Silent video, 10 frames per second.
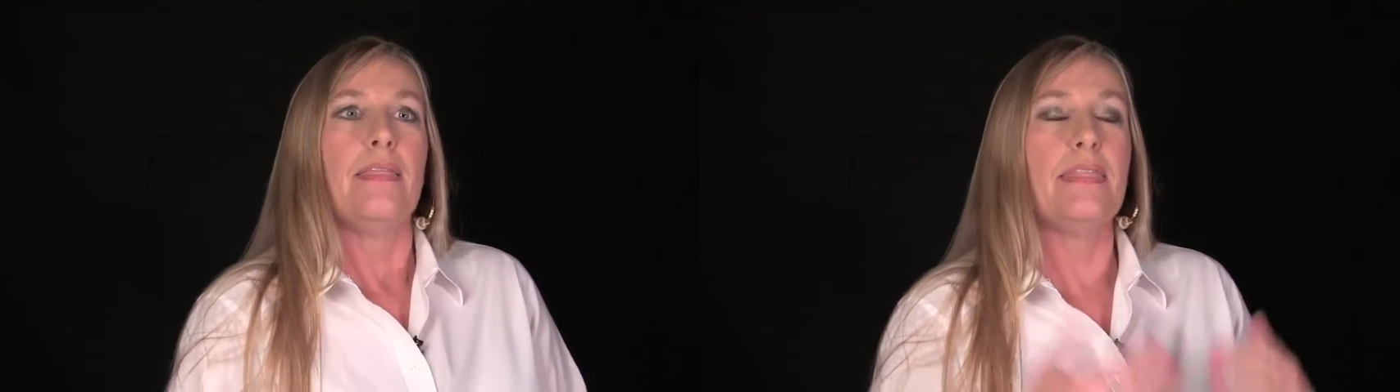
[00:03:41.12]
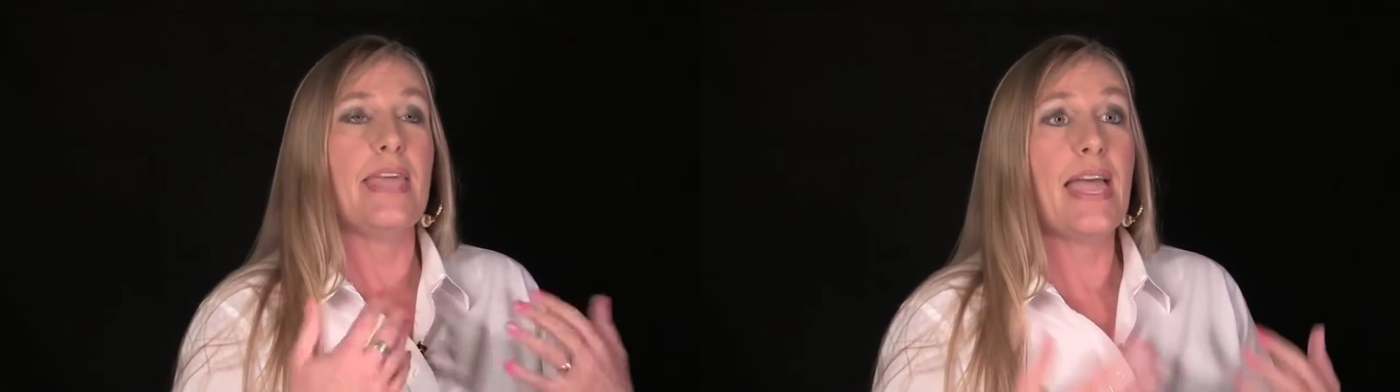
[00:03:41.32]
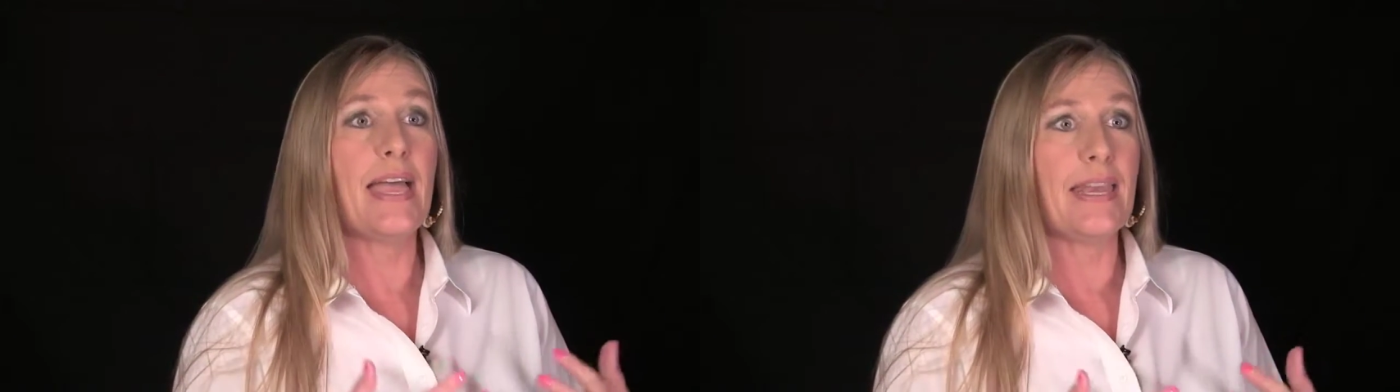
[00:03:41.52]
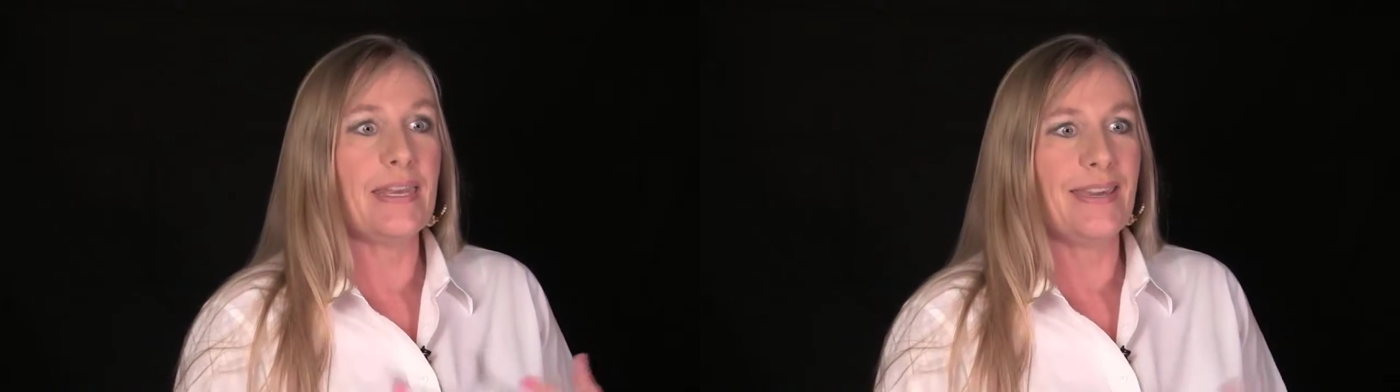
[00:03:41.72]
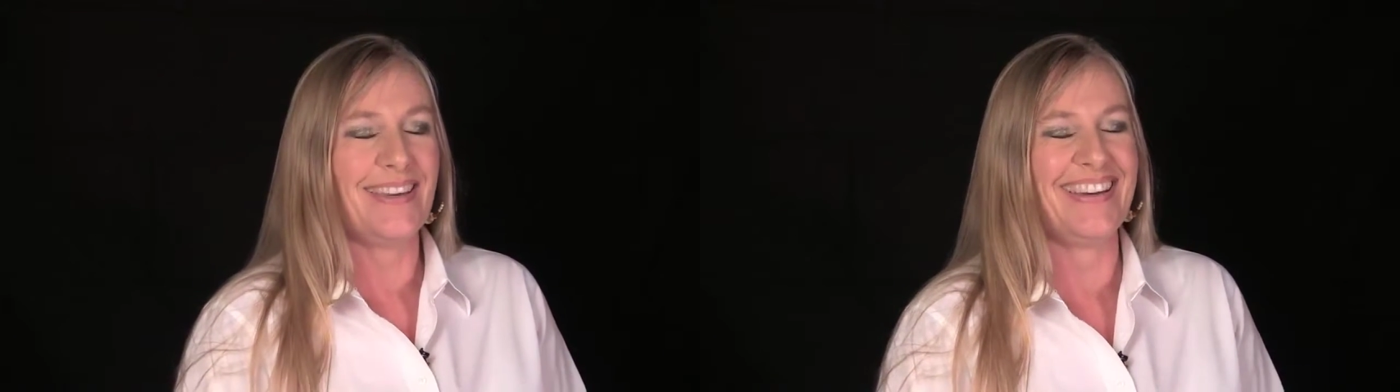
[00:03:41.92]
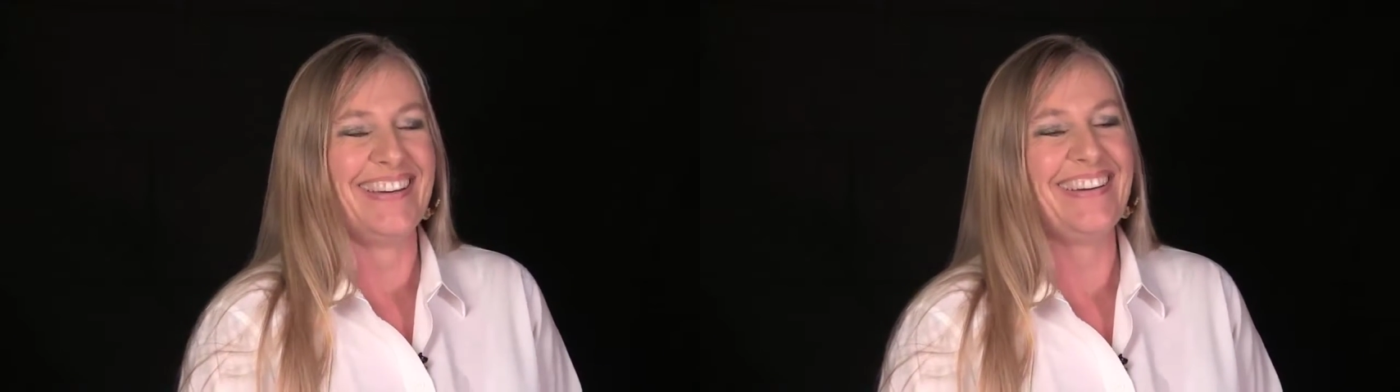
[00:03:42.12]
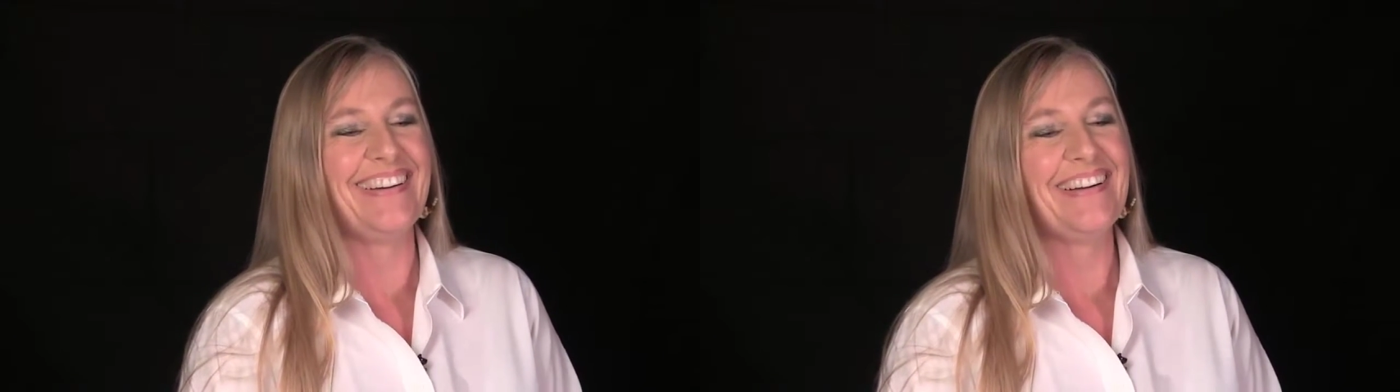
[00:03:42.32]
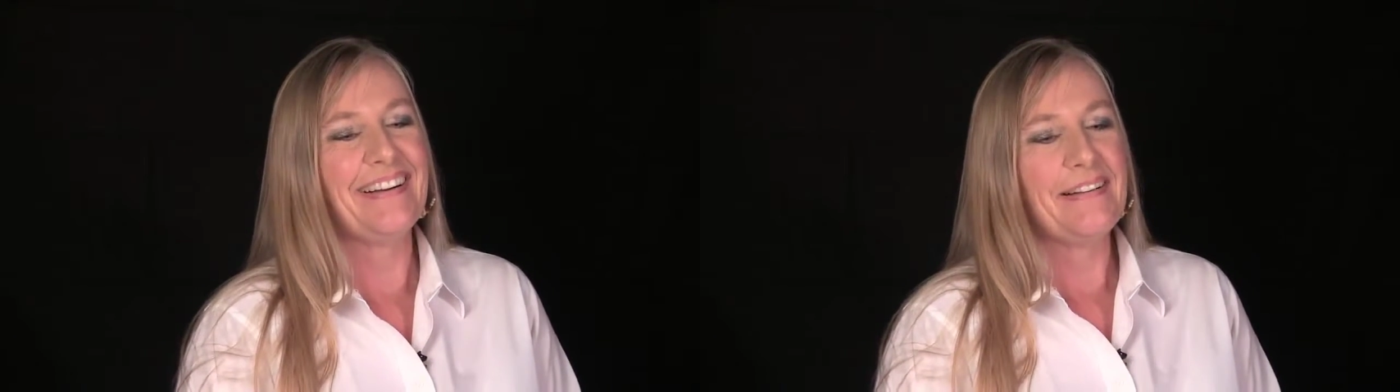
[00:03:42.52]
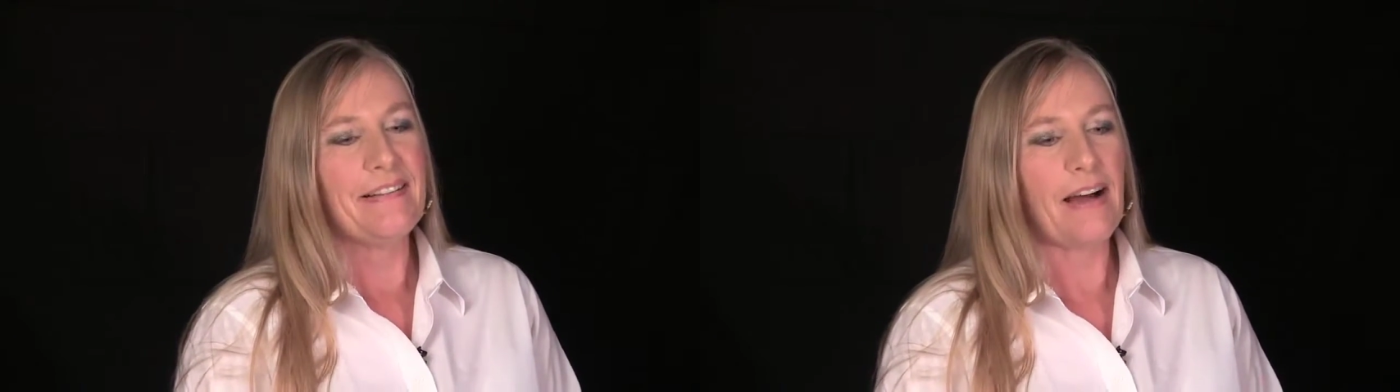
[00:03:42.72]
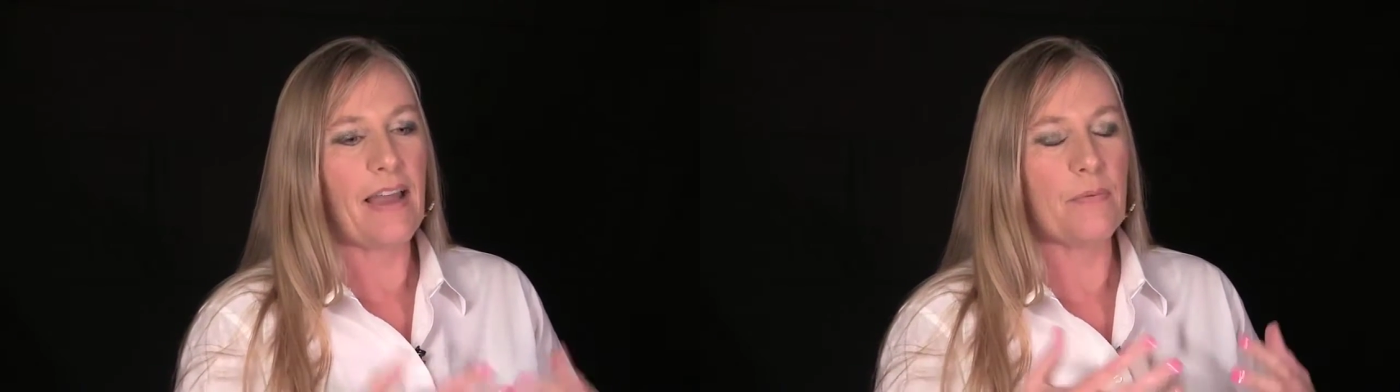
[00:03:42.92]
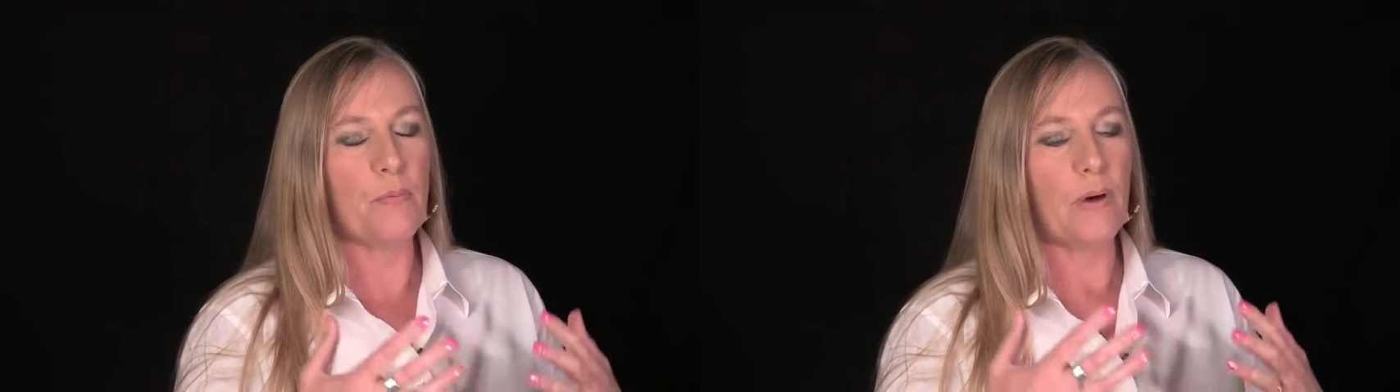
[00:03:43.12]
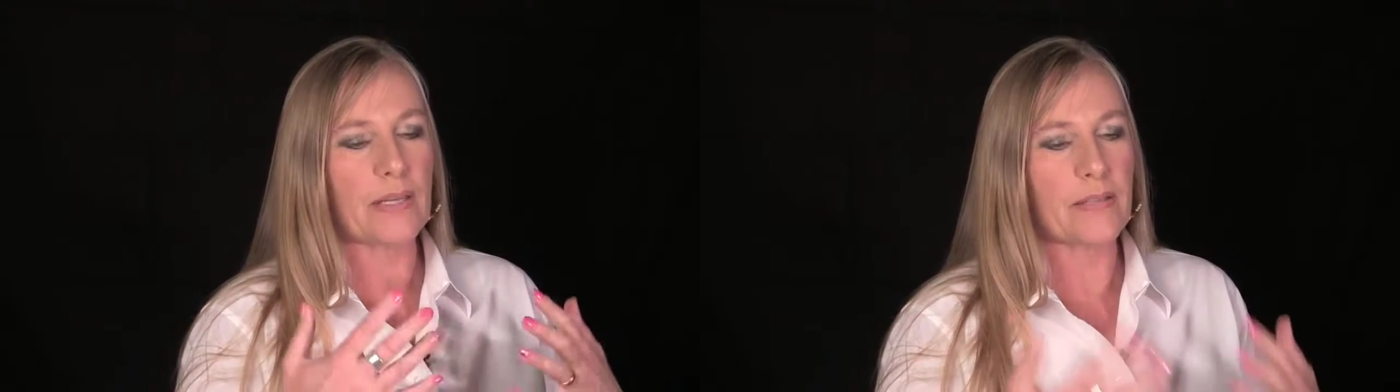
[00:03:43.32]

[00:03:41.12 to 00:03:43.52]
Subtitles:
Then I